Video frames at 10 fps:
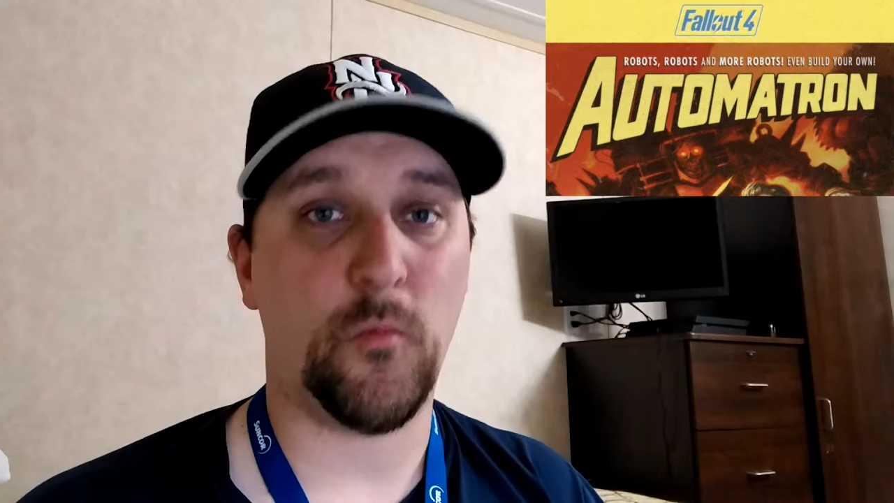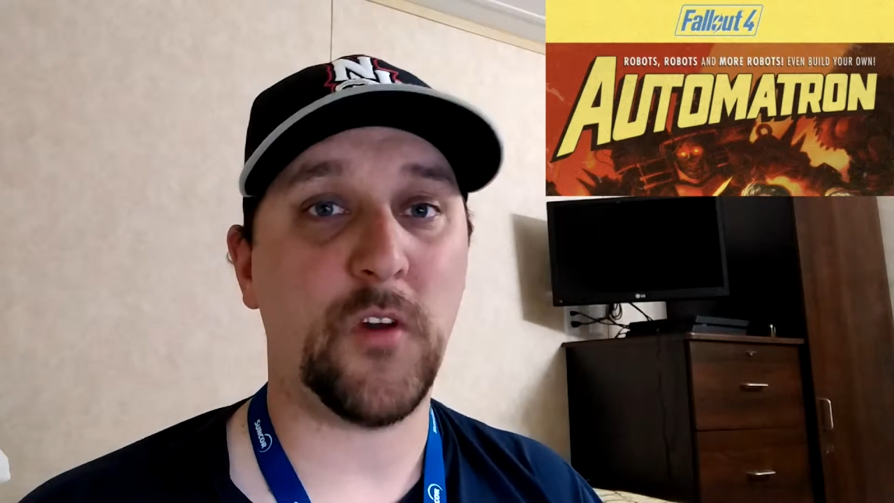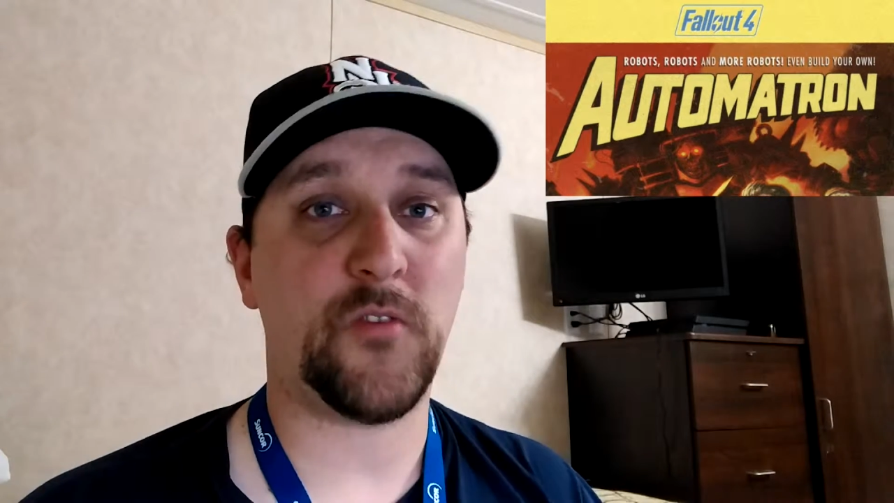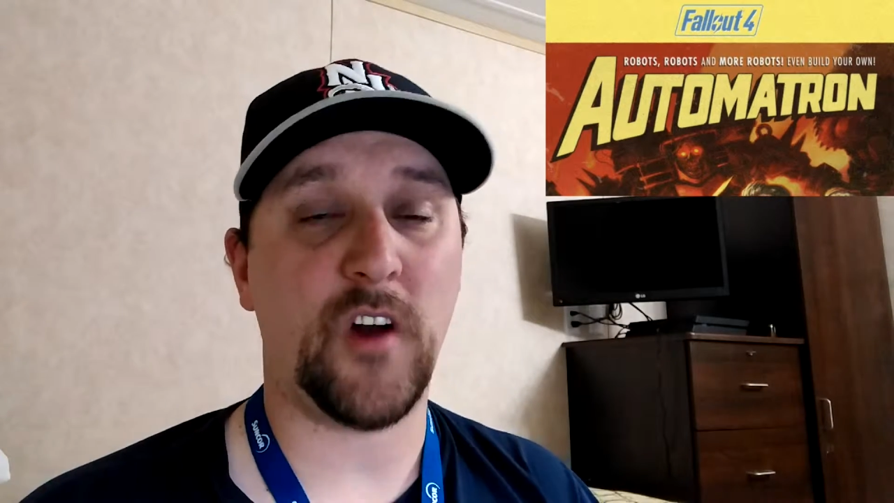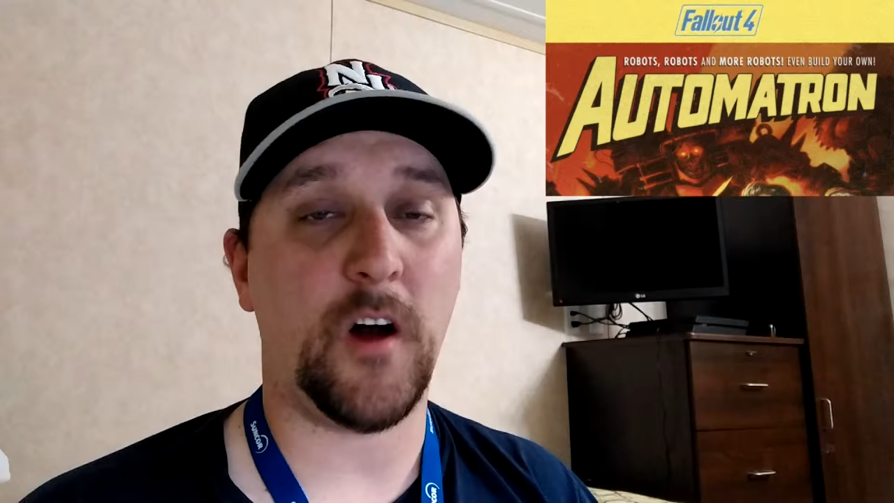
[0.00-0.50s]

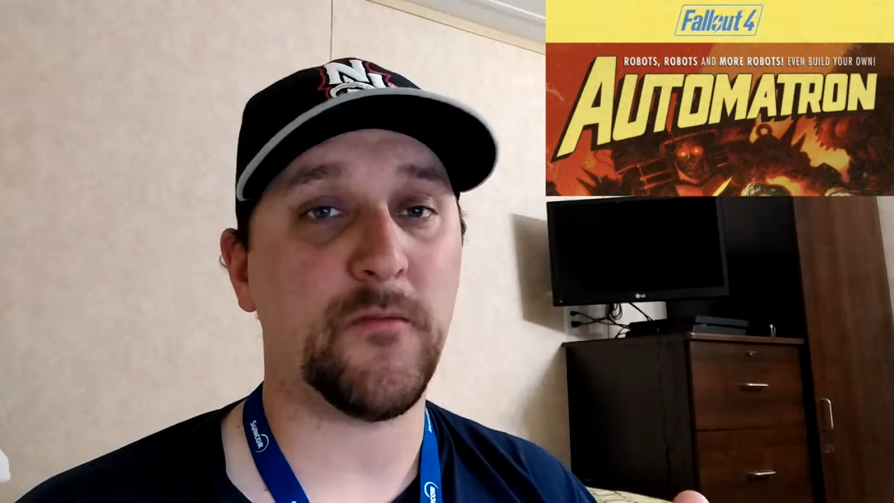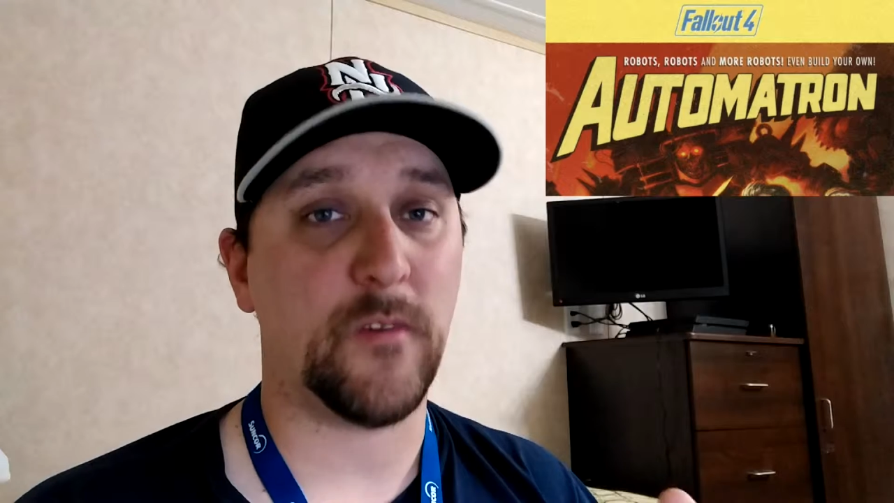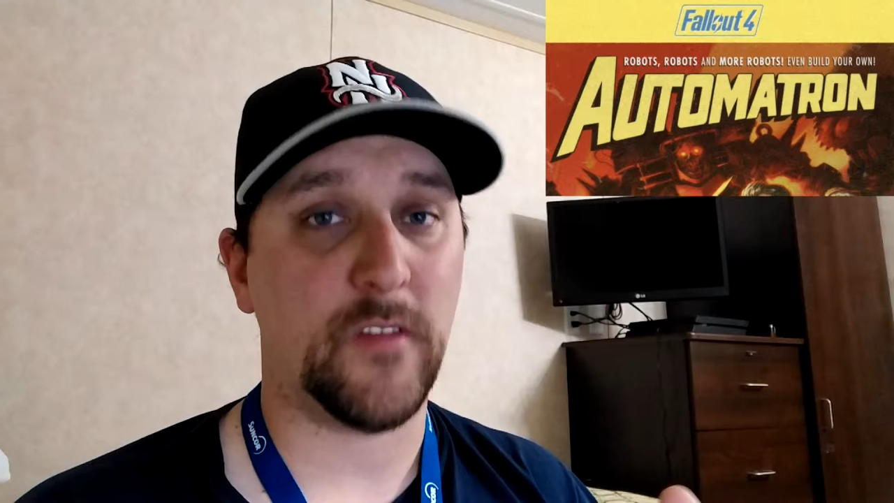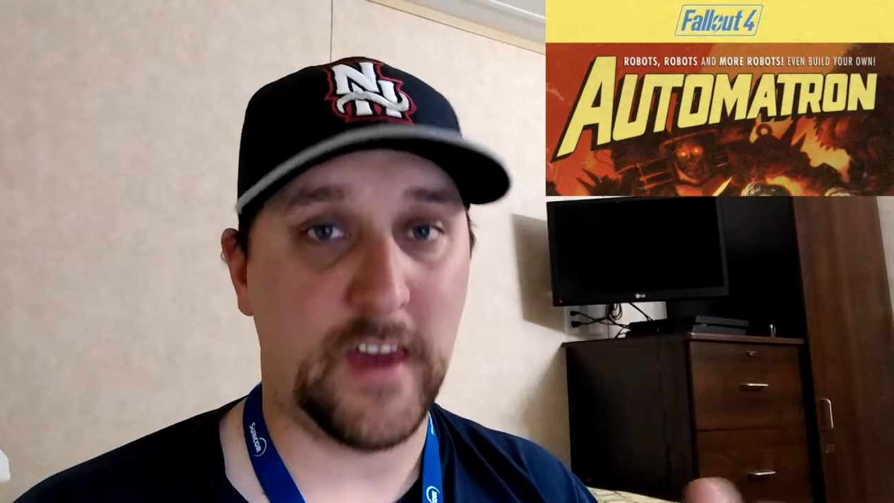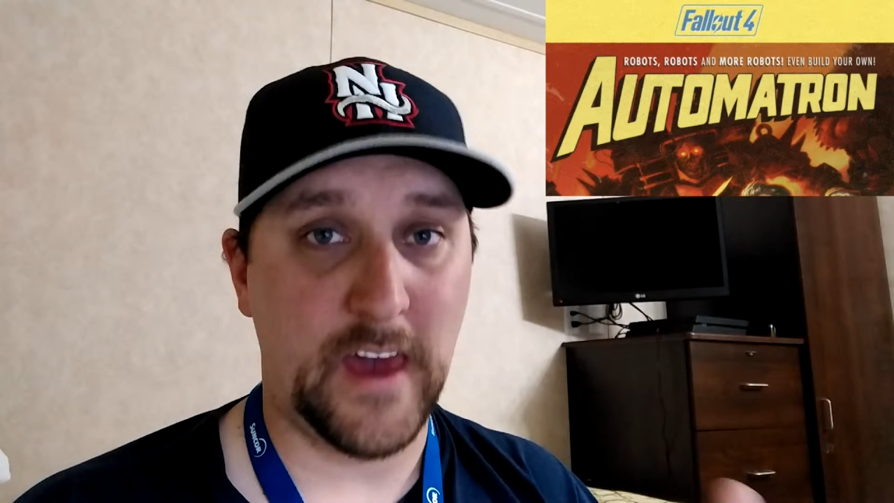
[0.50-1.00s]
which comes
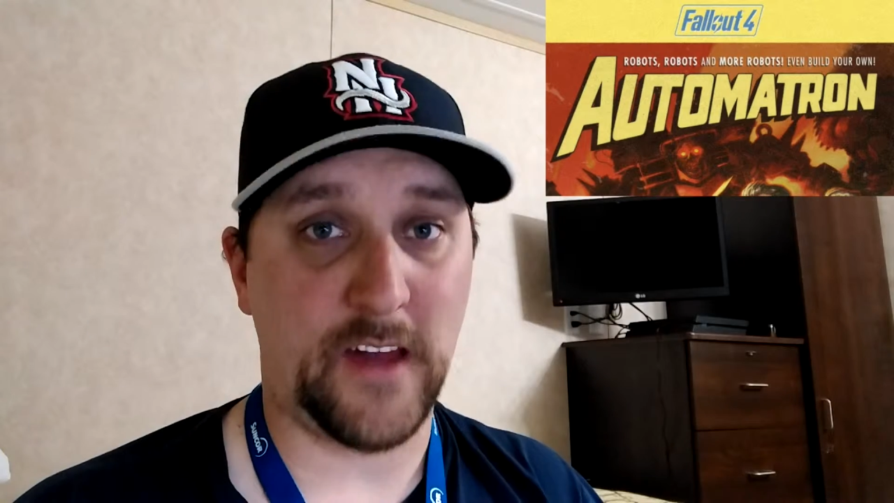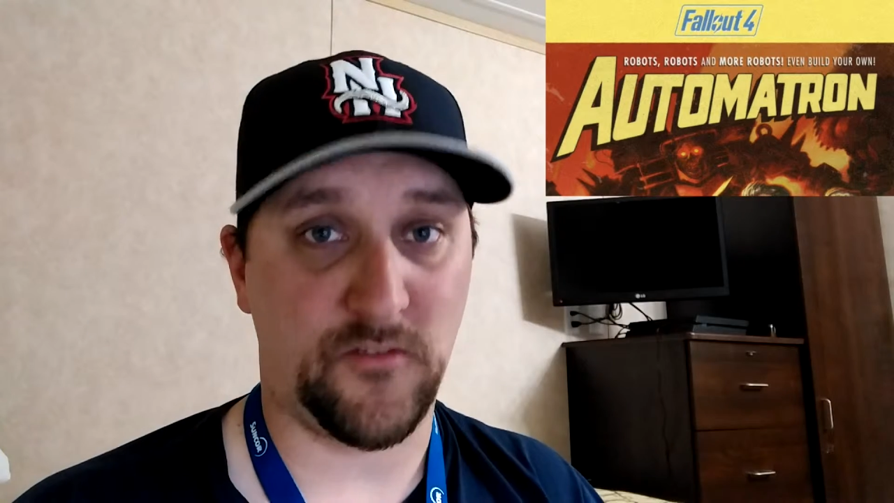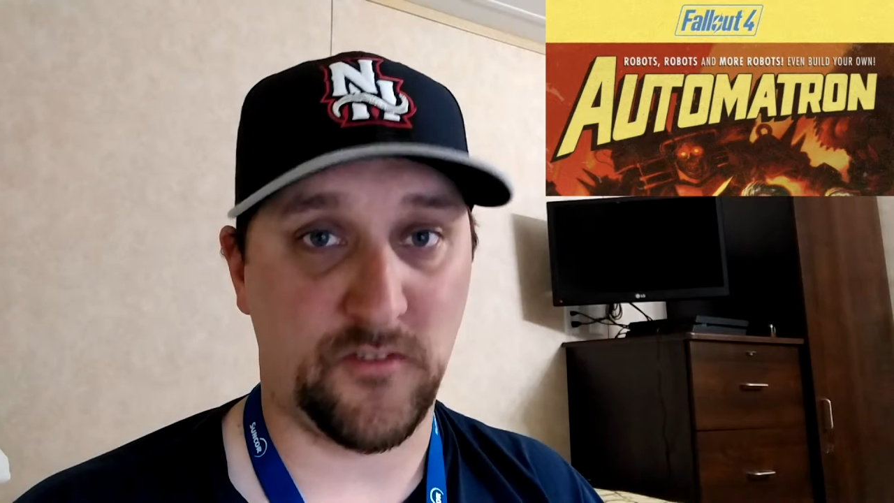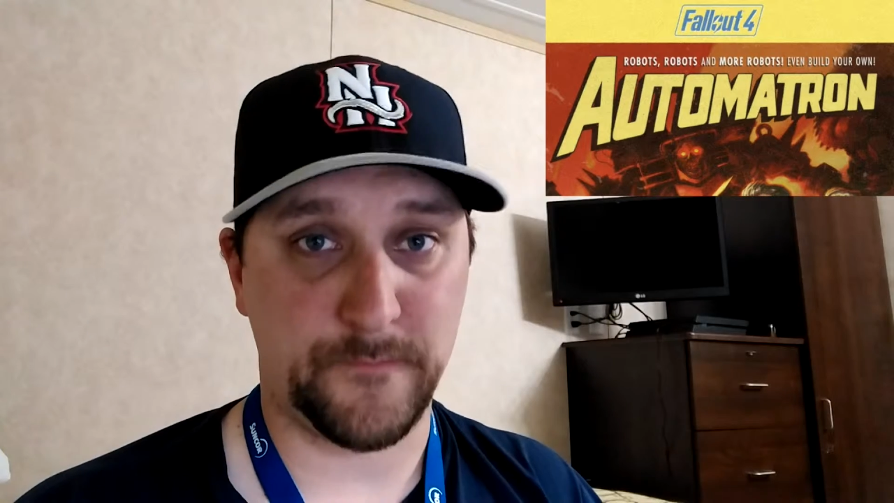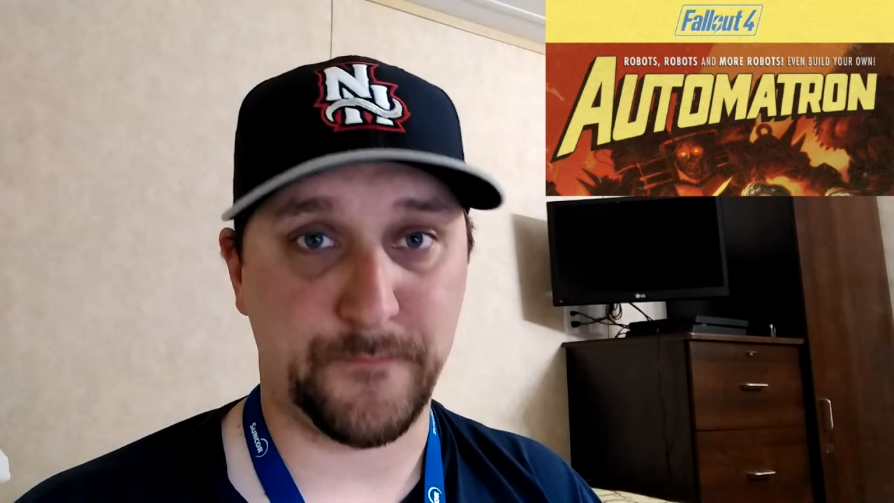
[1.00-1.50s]
with a
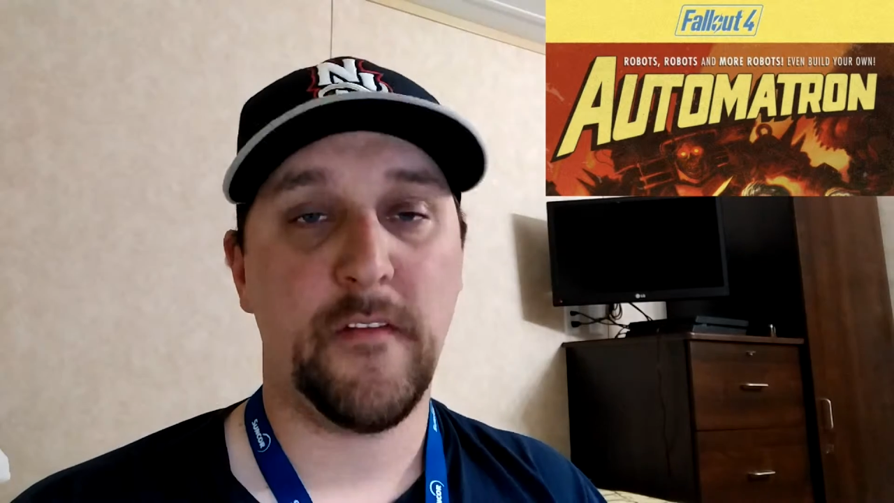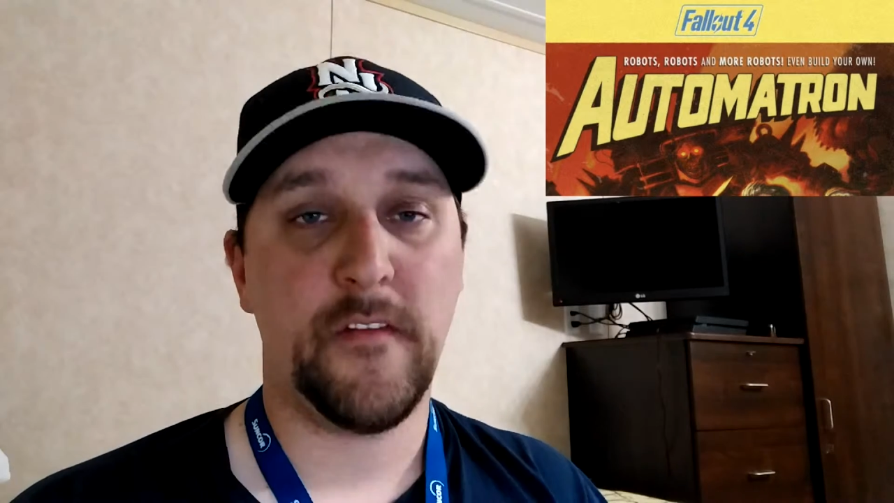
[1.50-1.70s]
catch.